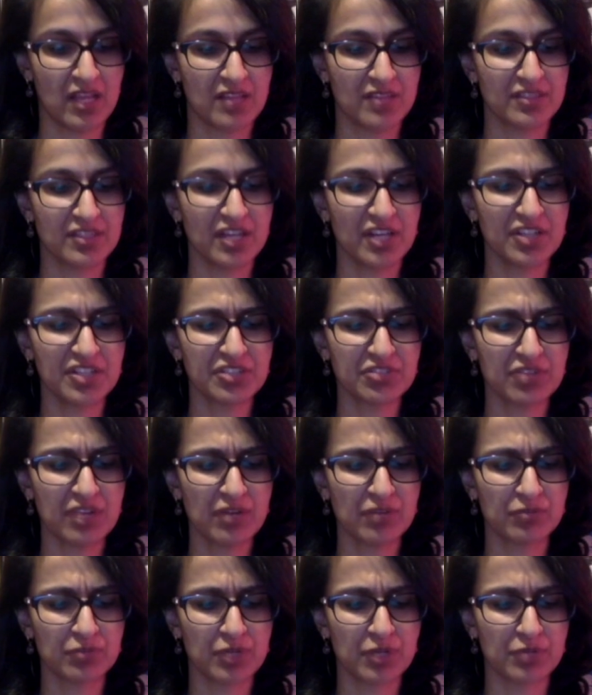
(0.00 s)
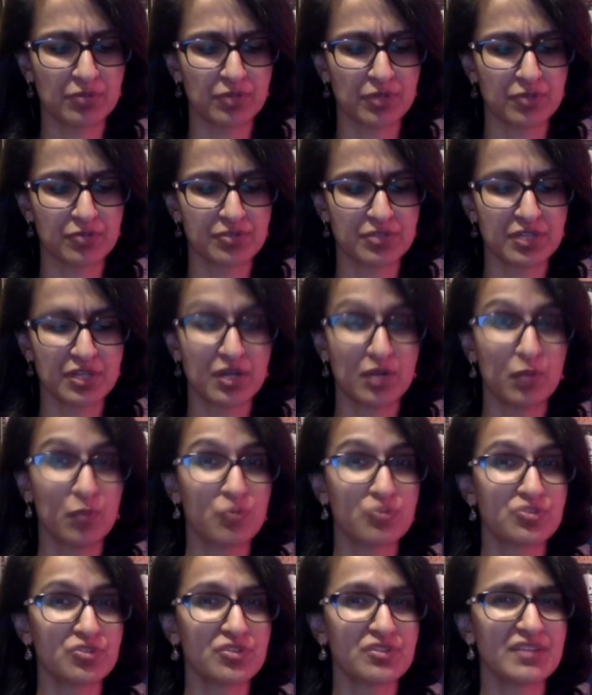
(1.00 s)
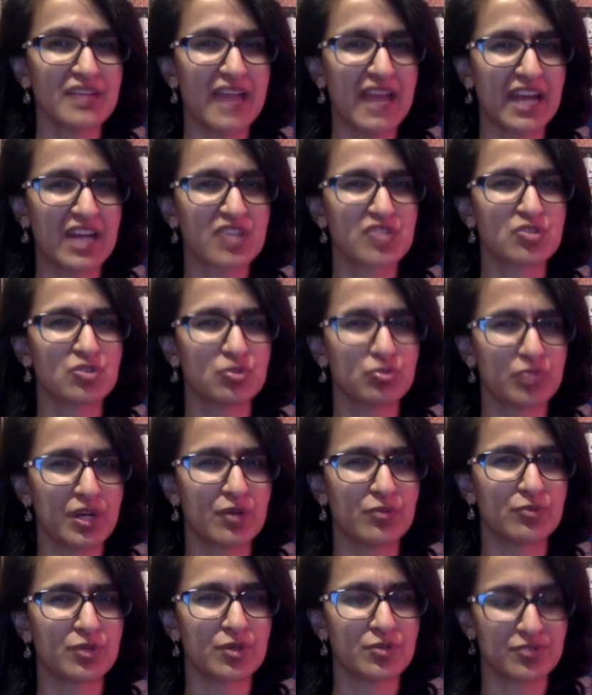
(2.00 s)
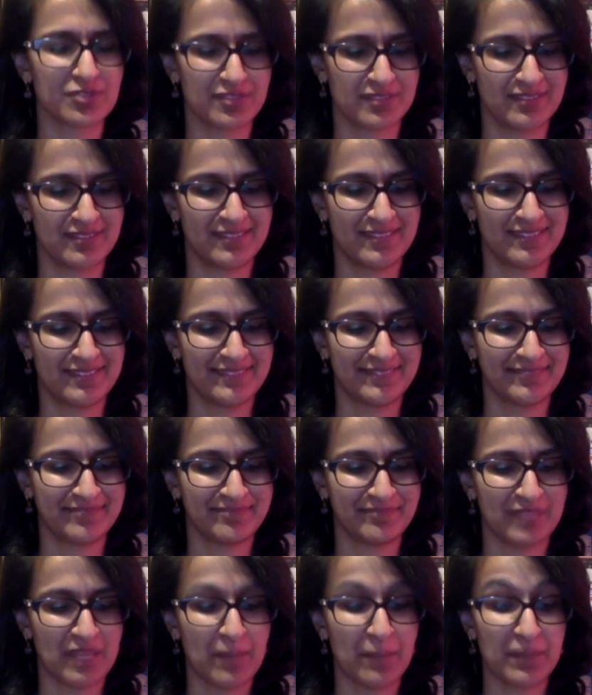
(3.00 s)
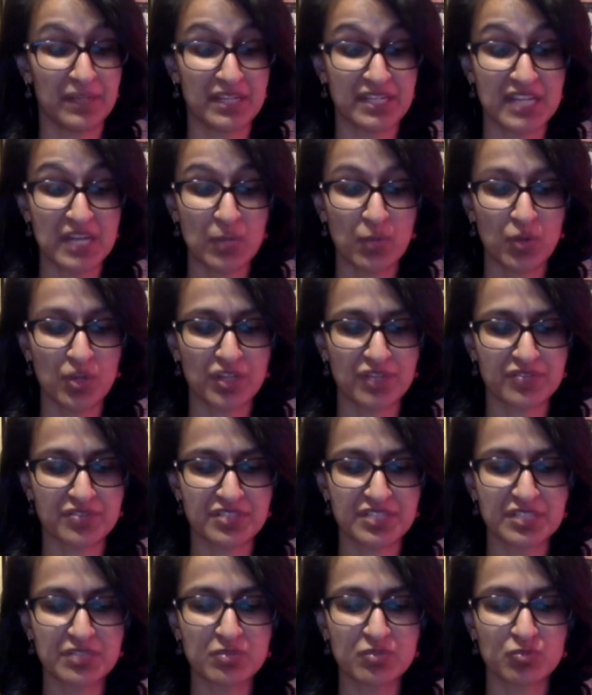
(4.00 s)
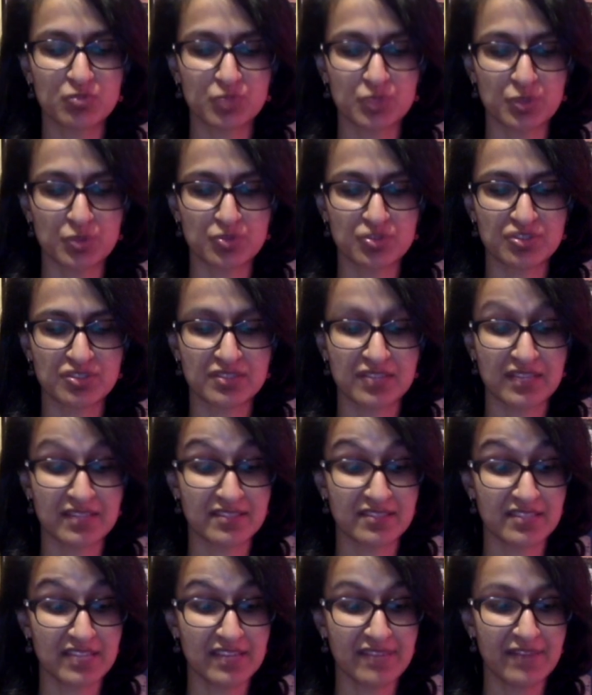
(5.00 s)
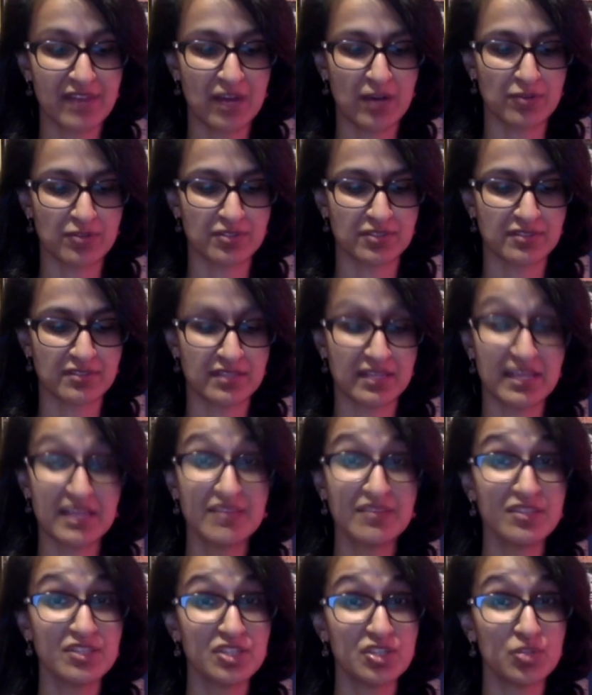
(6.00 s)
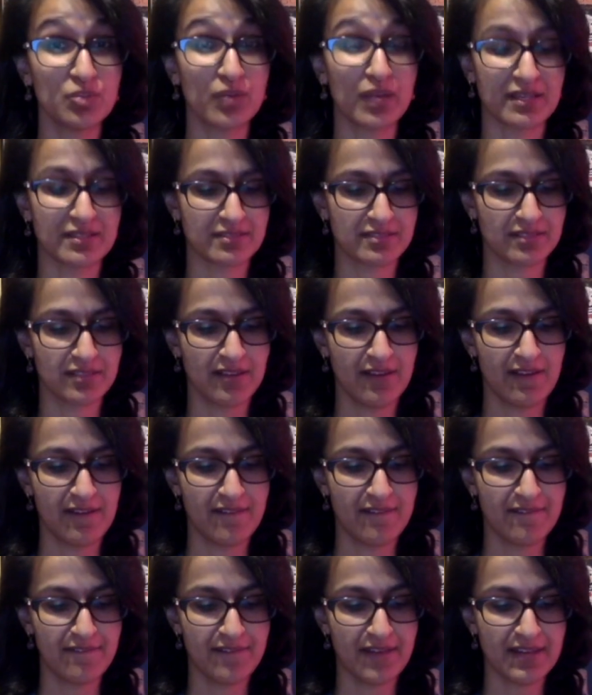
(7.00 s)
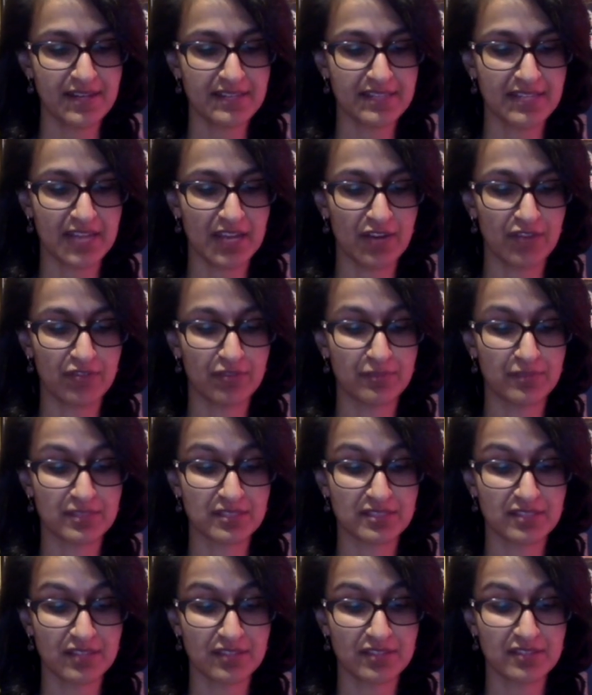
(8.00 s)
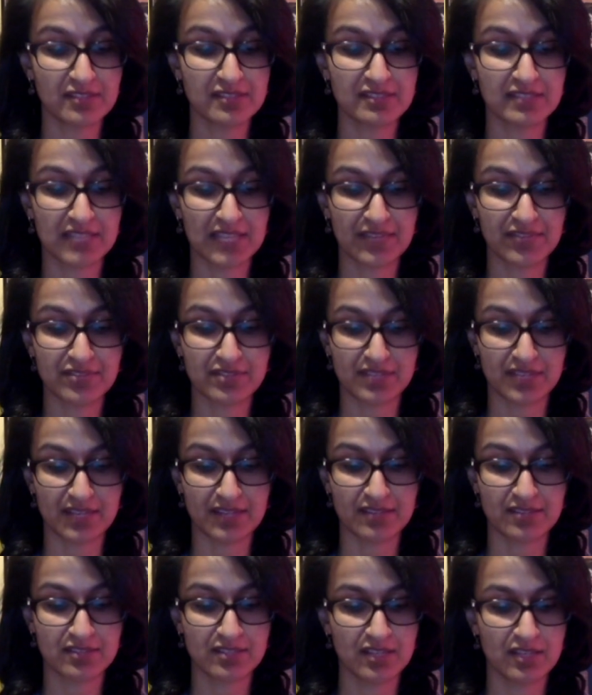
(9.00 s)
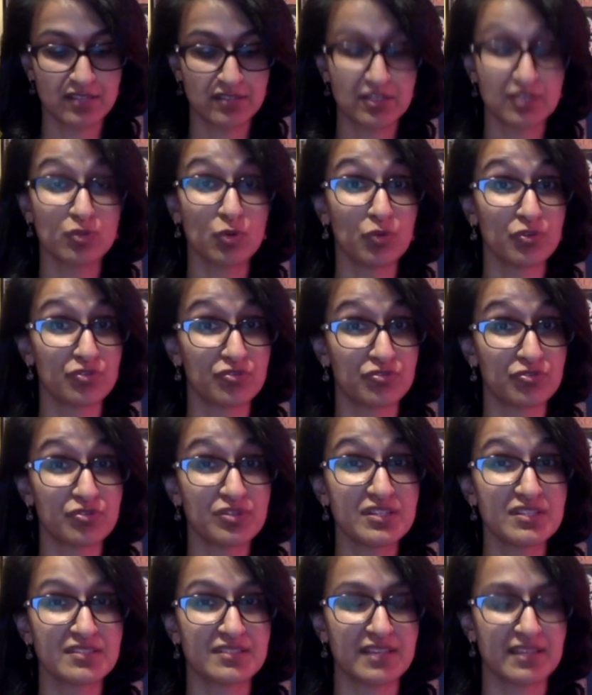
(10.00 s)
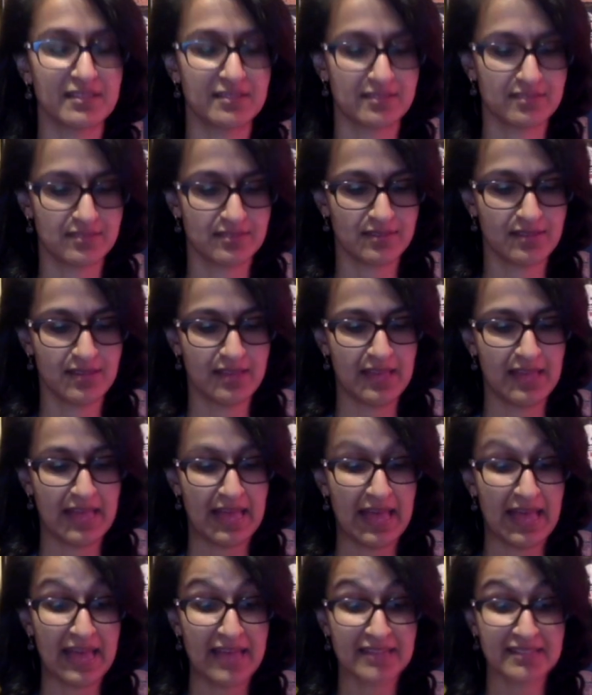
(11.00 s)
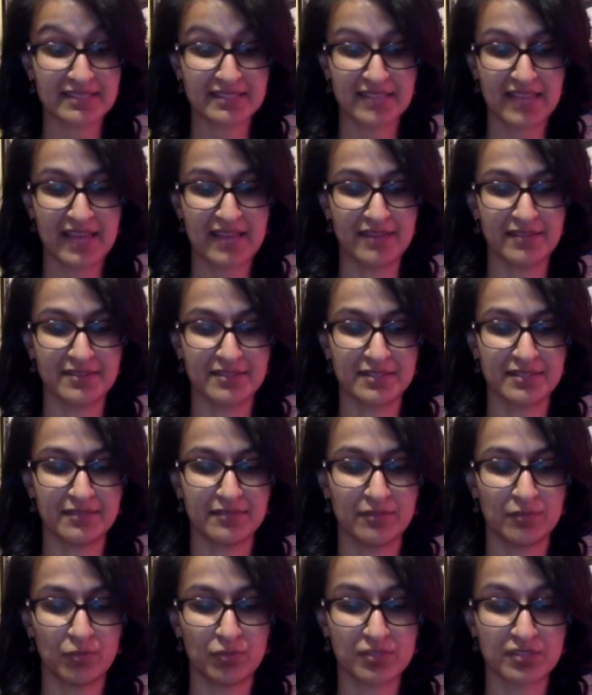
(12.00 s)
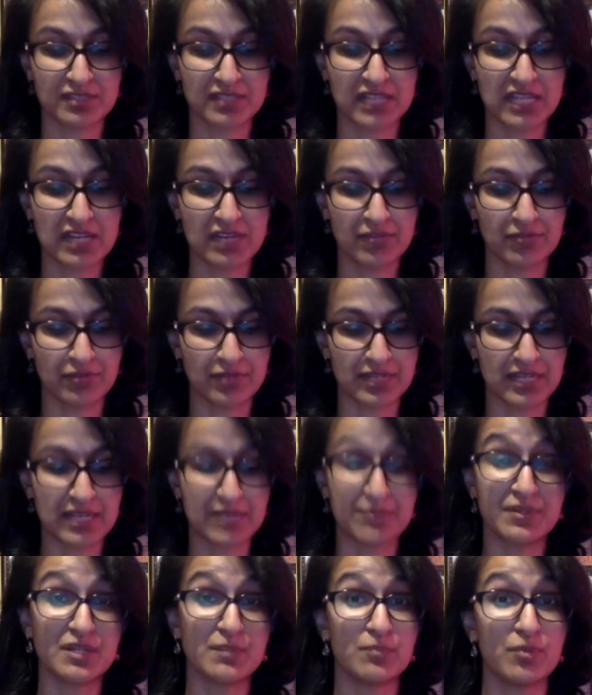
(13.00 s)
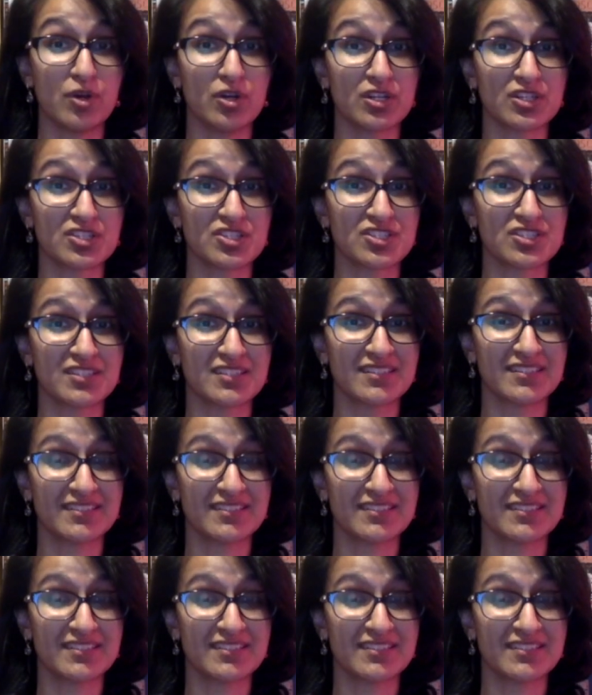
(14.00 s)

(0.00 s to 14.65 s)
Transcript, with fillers: The Underground Railroad was not an actual railroad, but a network of secret routes and safe houses in the US fanning out from the southern slave states to northern free states and to Canada, where slavery had been abolished.